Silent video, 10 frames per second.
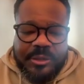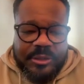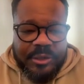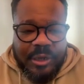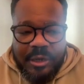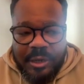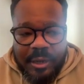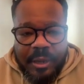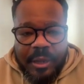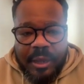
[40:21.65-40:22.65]
Argentina,
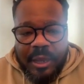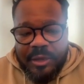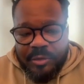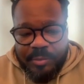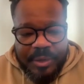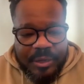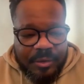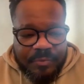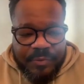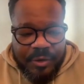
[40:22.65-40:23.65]
and you
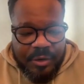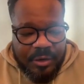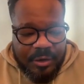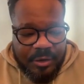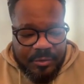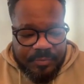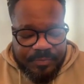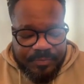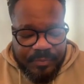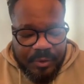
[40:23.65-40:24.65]
pick him for uh,